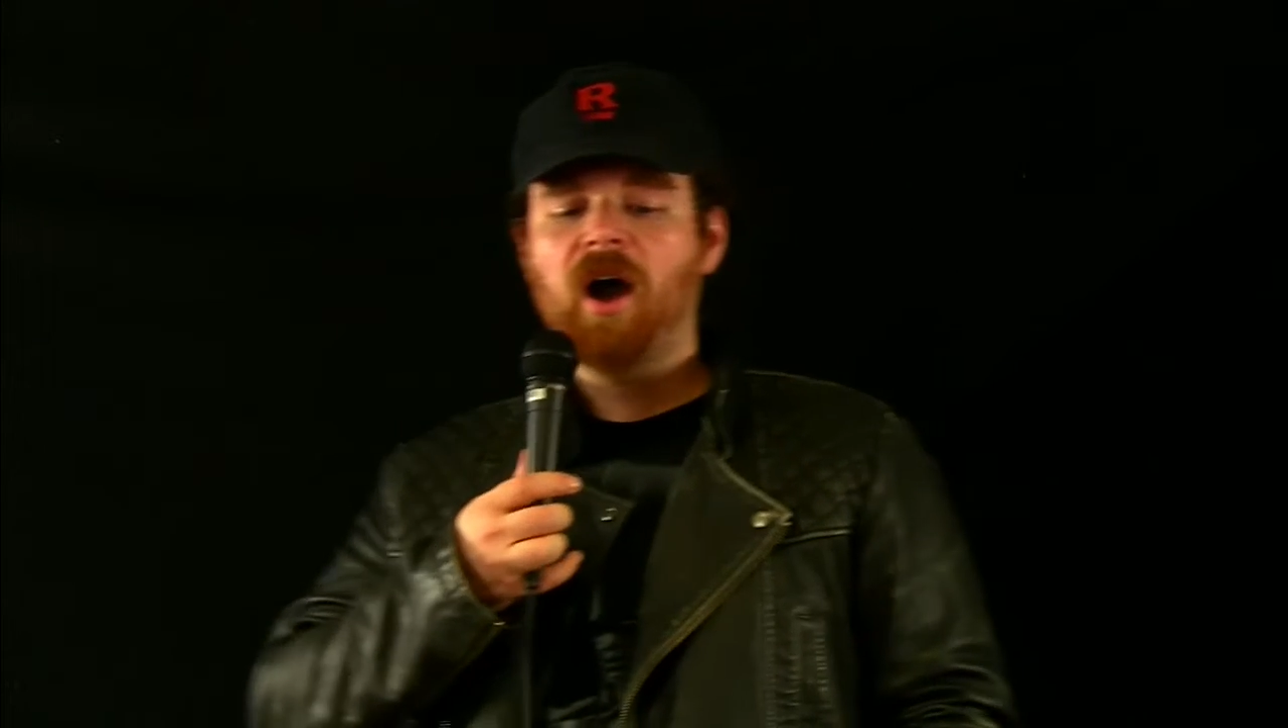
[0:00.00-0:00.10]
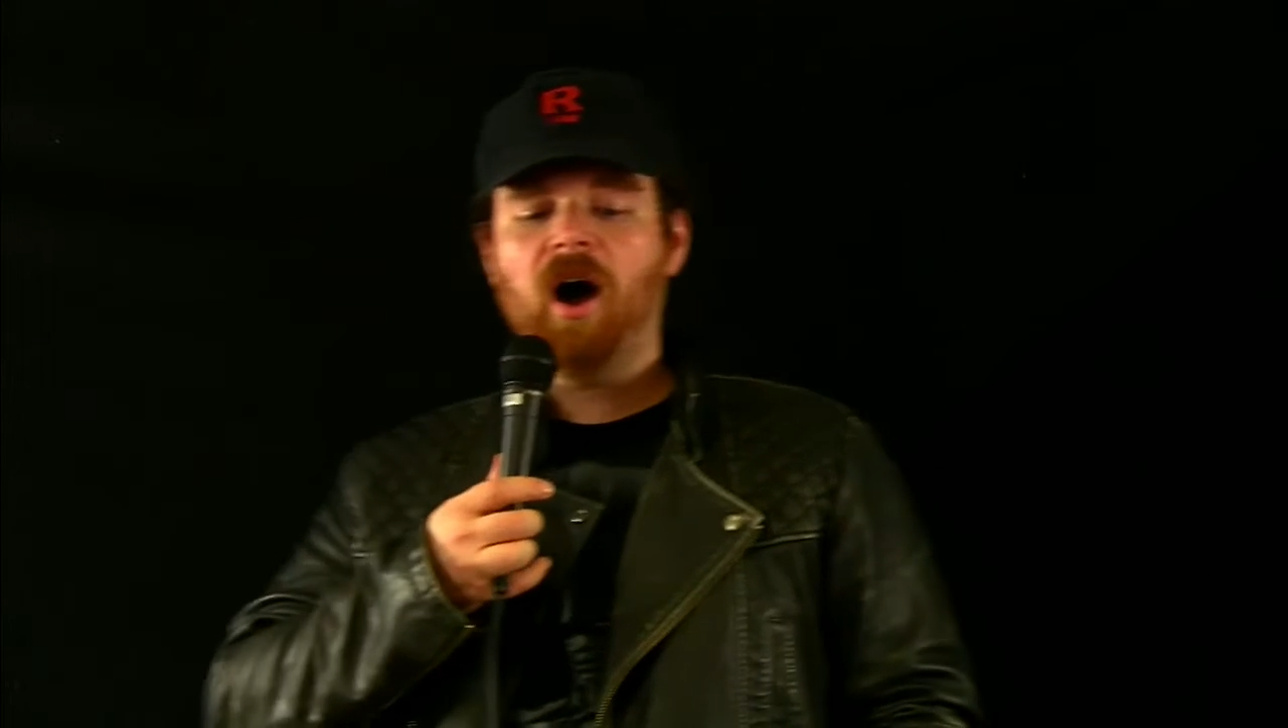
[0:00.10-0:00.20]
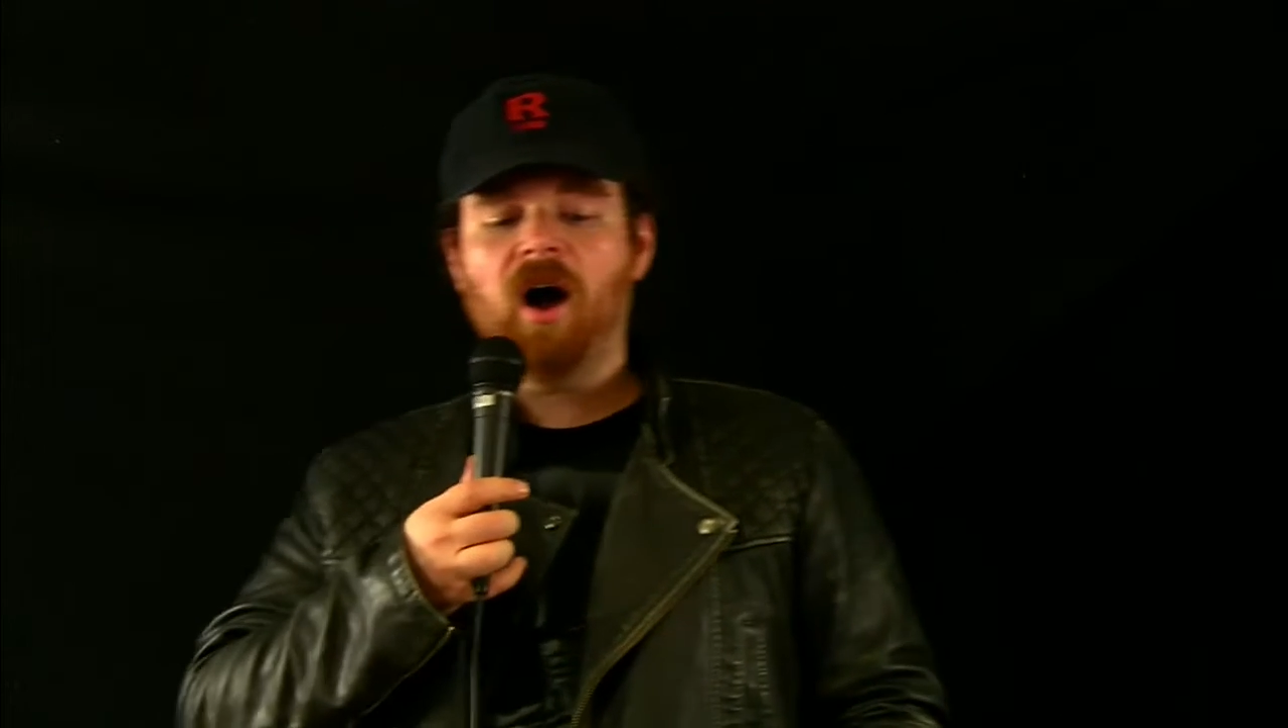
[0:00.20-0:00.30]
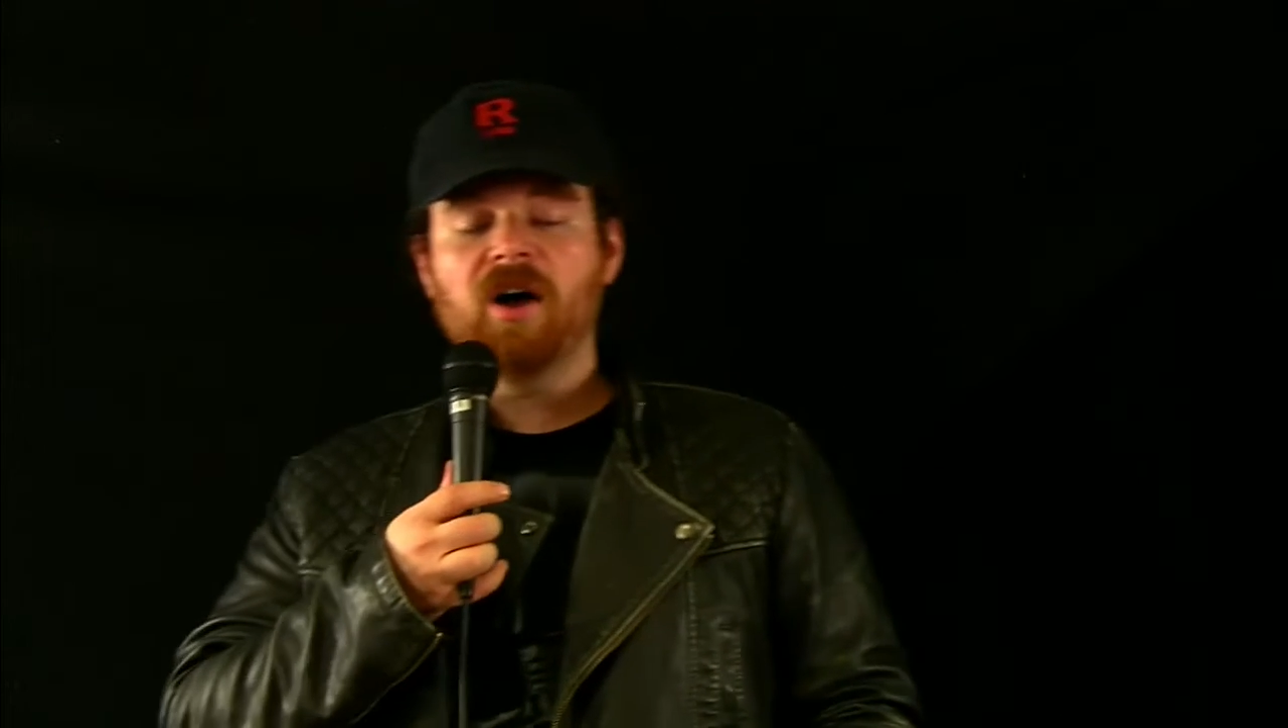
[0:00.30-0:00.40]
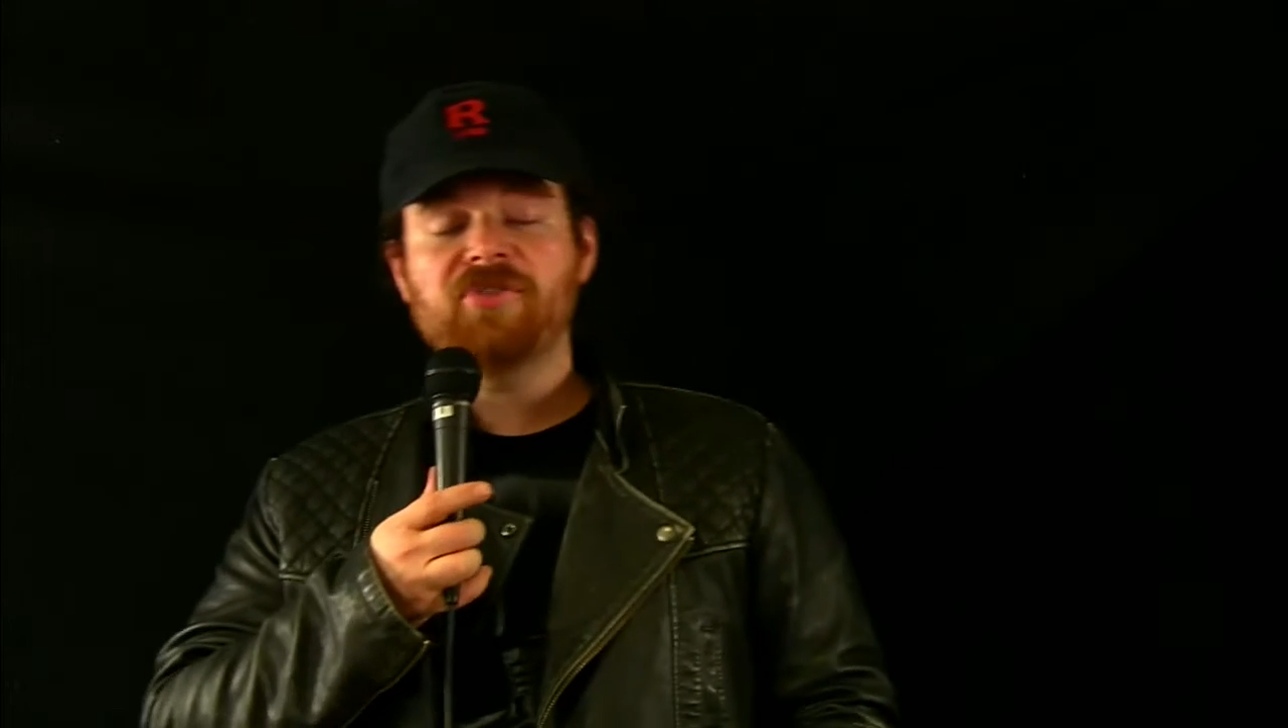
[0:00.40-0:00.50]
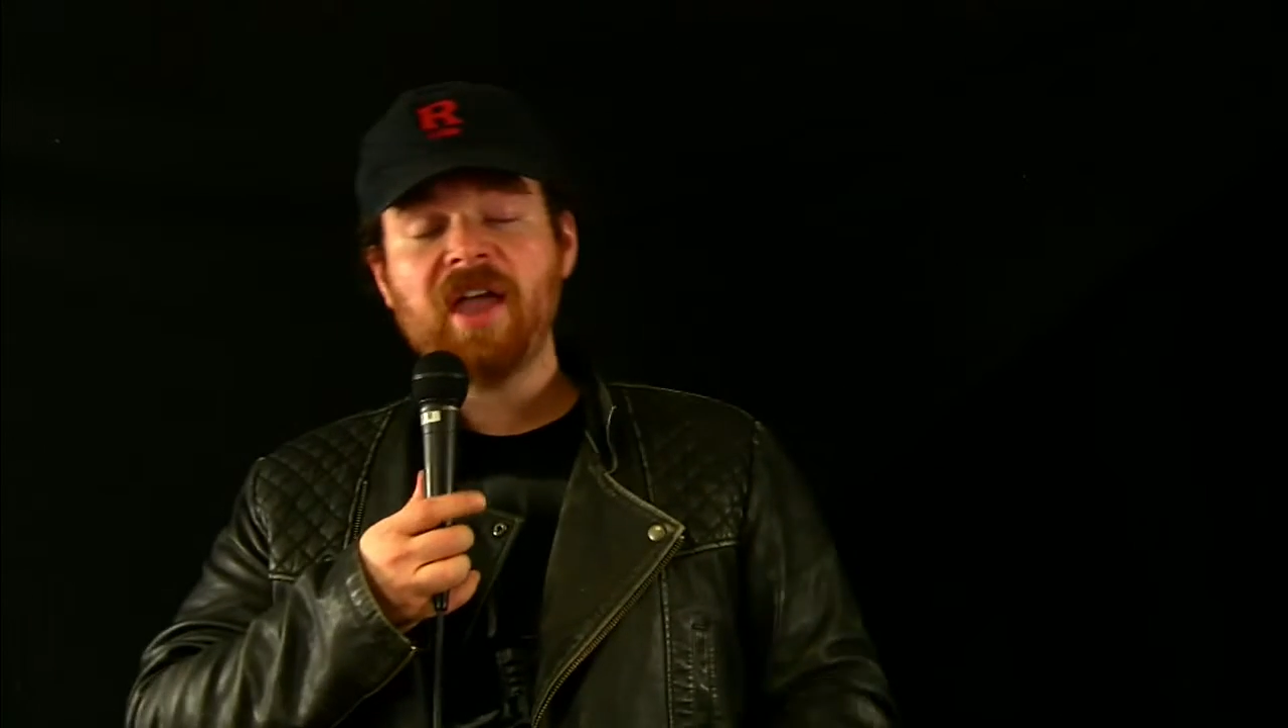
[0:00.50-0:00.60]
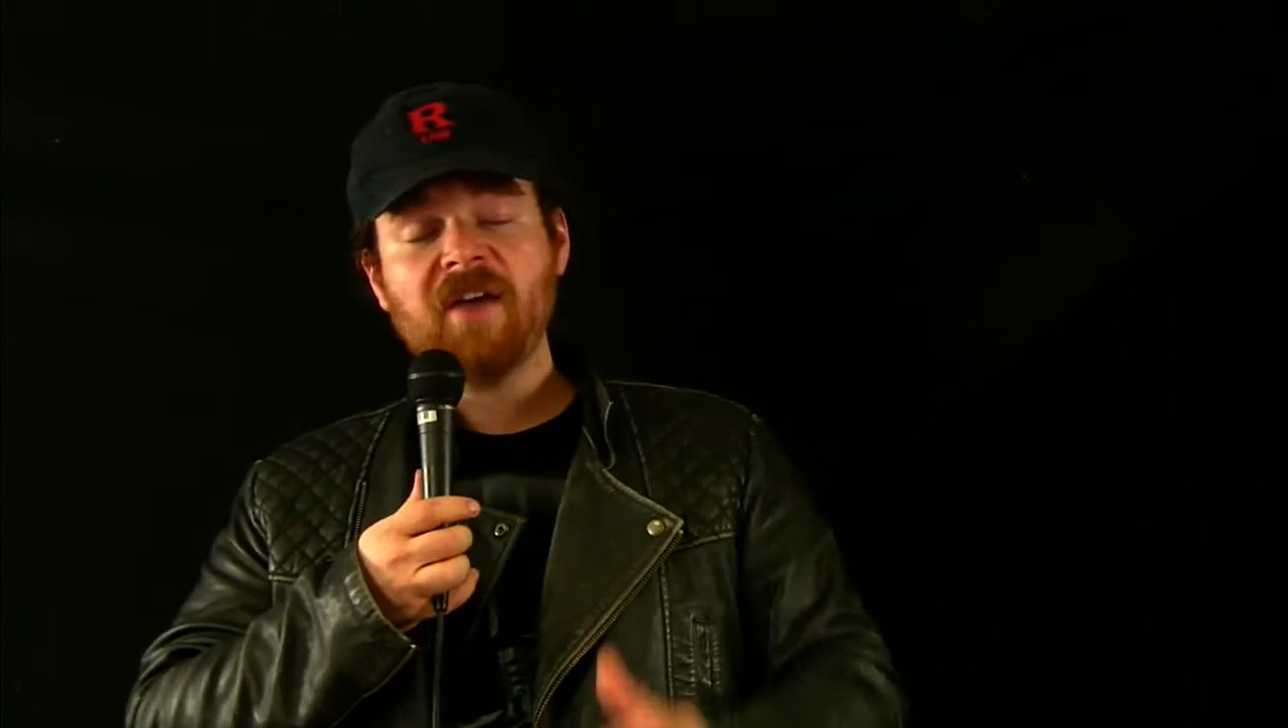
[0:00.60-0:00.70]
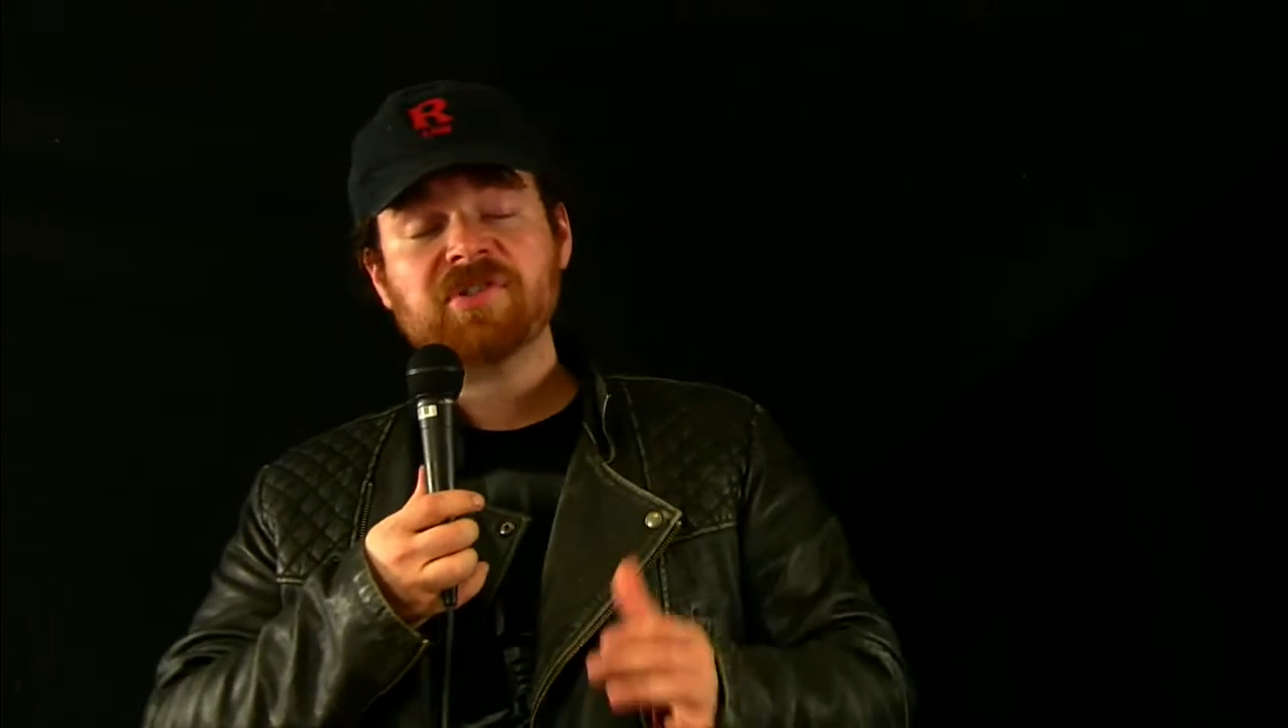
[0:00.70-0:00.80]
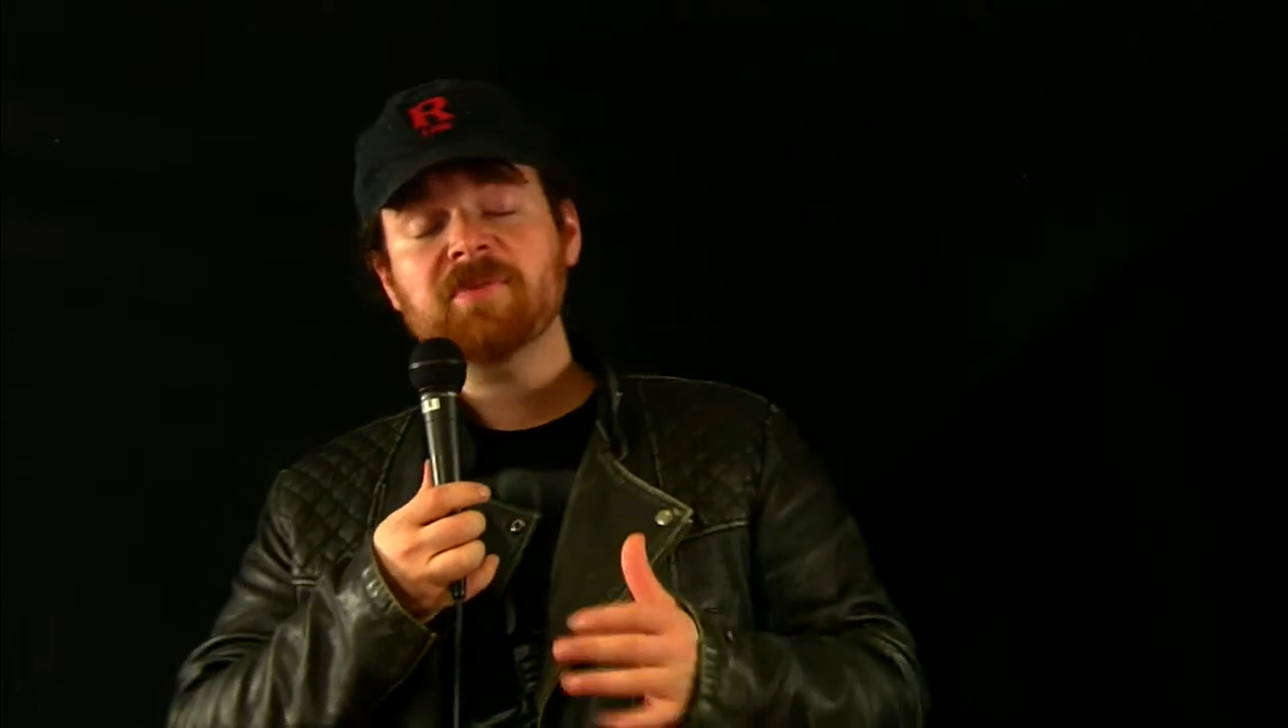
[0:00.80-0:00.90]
They have